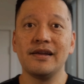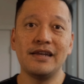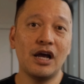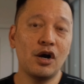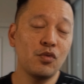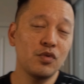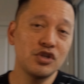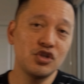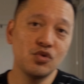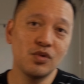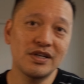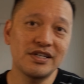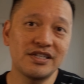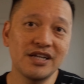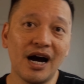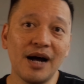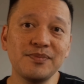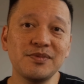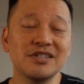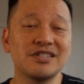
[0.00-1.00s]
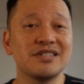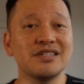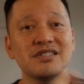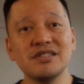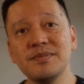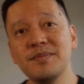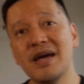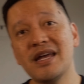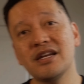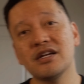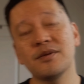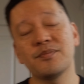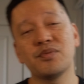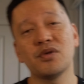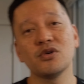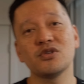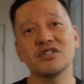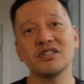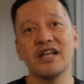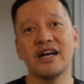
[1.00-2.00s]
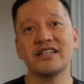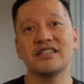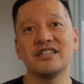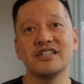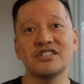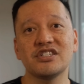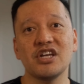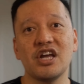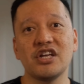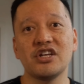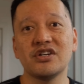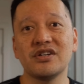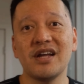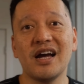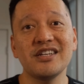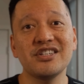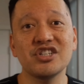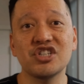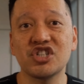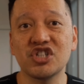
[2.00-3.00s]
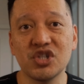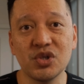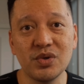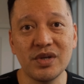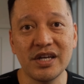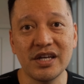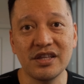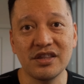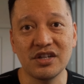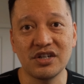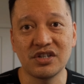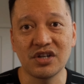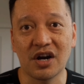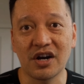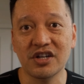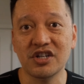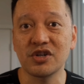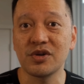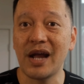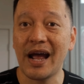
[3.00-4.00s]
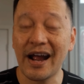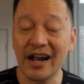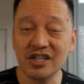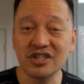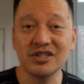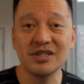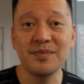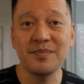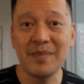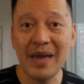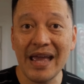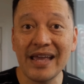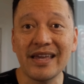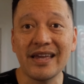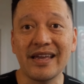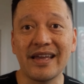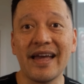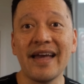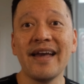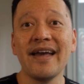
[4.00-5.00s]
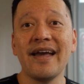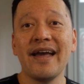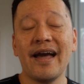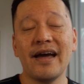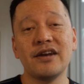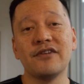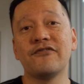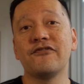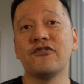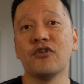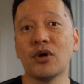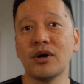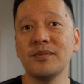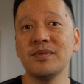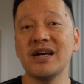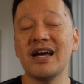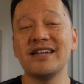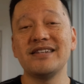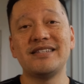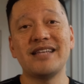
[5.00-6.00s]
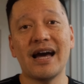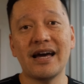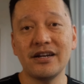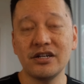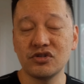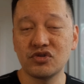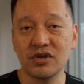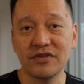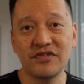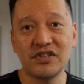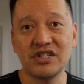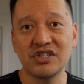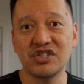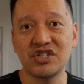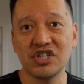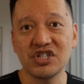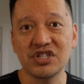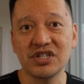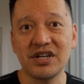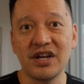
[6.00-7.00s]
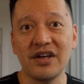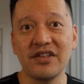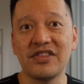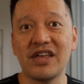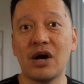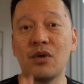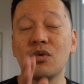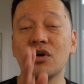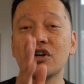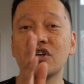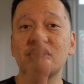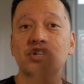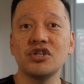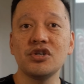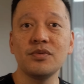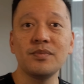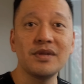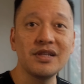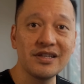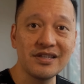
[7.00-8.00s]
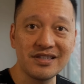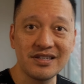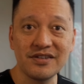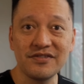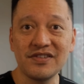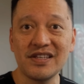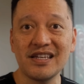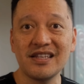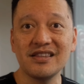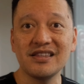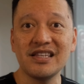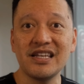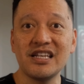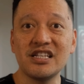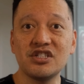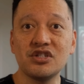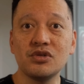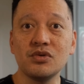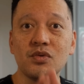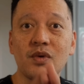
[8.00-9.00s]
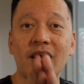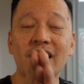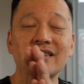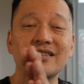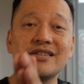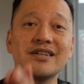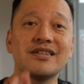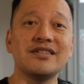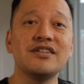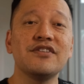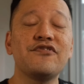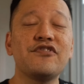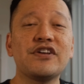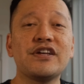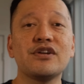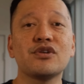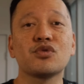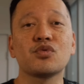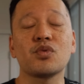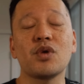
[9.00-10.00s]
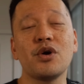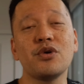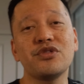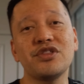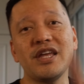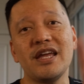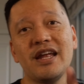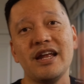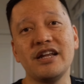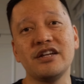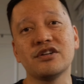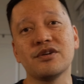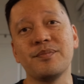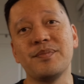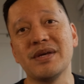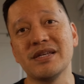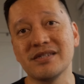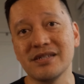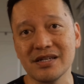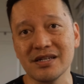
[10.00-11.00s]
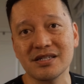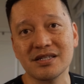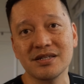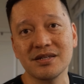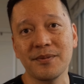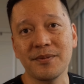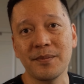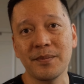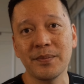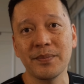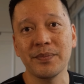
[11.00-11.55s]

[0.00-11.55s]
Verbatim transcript: Now, when you adopt a systematic approach like this, you're not just shooting in the dark, you're actually making an informed, data driven decision that will cumulatively lead to significant growth in your business.